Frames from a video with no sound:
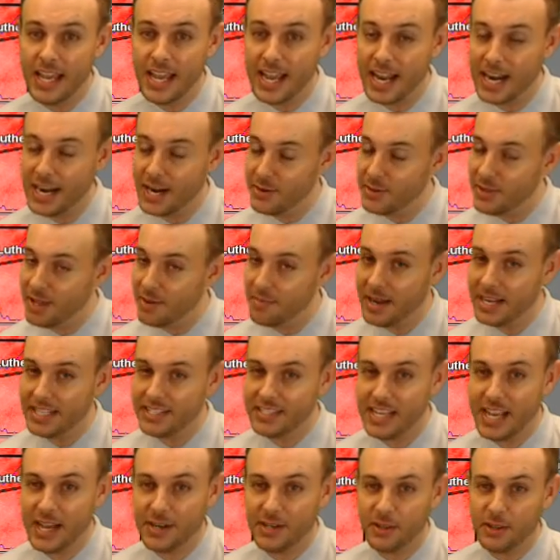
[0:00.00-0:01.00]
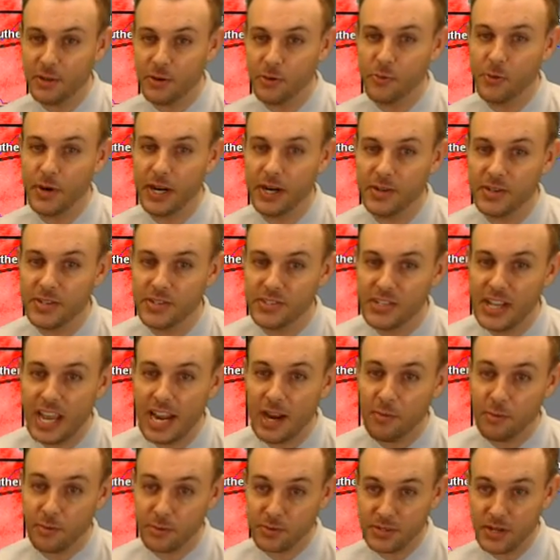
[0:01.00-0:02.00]
And I know that might sound a little weird to
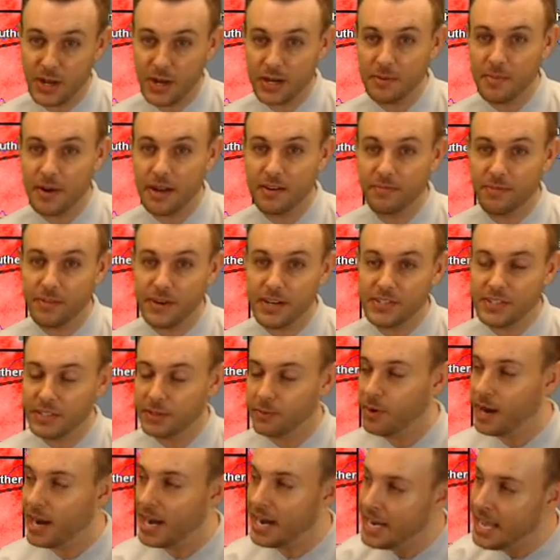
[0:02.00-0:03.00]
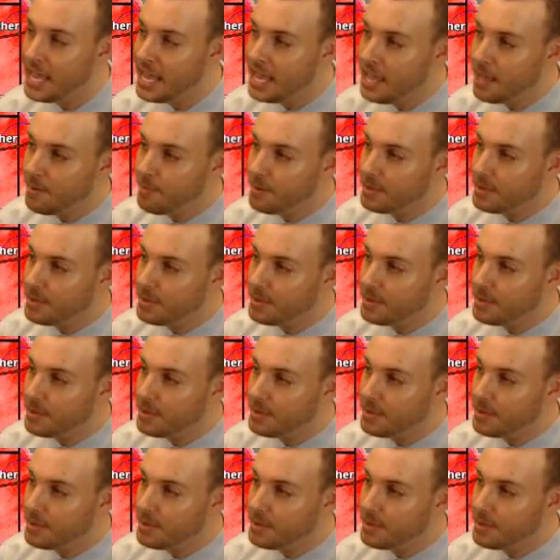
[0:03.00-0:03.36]
say when we're talking about freezing rain,